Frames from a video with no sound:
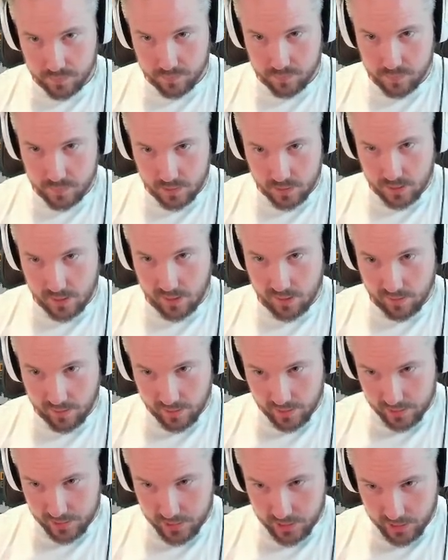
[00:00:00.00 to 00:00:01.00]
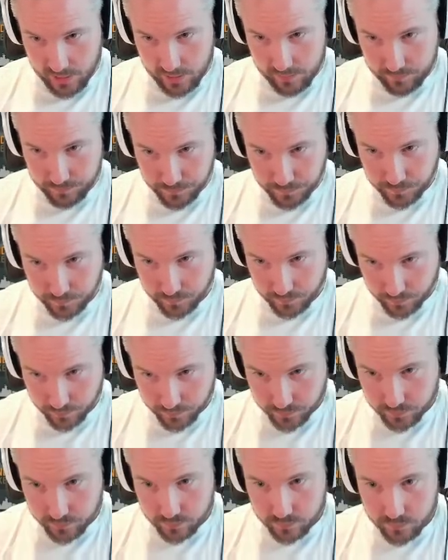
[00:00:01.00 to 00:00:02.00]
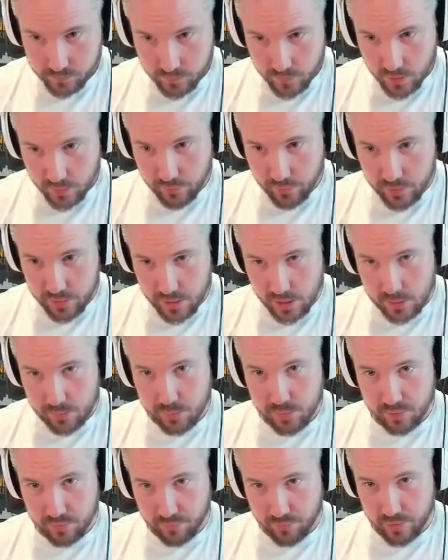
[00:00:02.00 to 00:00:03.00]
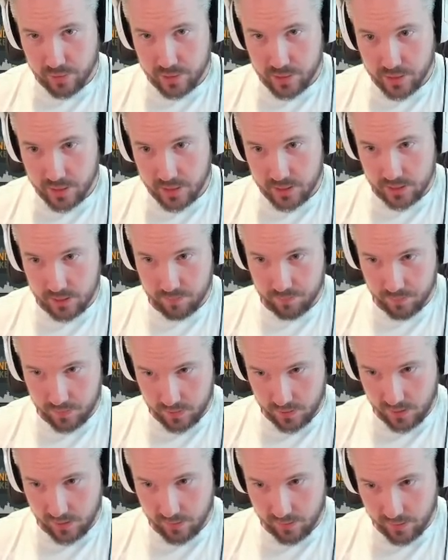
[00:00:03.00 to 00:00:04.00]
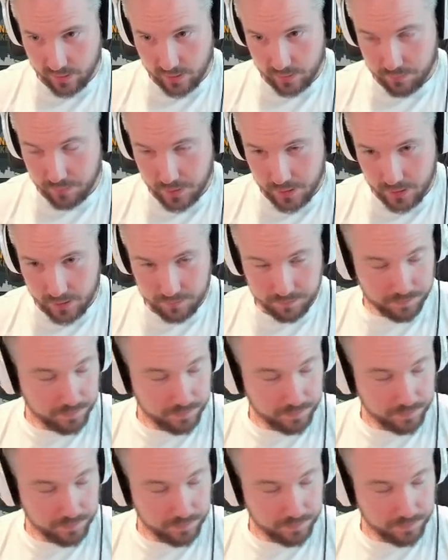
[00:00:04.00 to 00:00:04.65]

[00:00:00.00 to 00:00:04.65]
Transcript: Standard HE, 36% fire chance, standard AP.